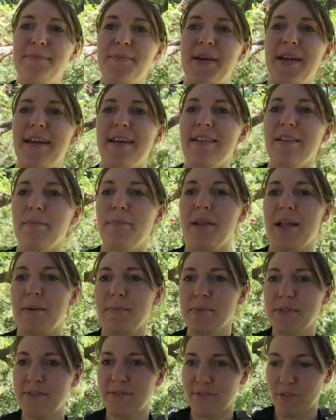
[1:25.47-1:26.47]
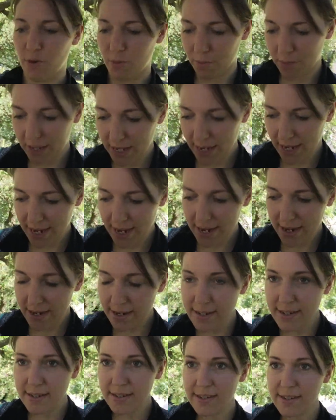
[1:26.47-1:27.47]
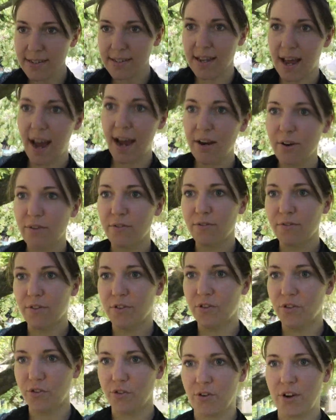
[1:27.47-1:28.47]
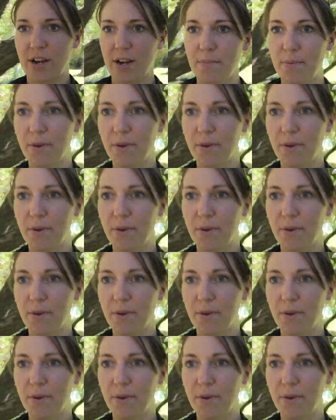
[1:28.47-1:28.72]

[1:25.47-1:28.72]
picking the plums from the inside of the tree,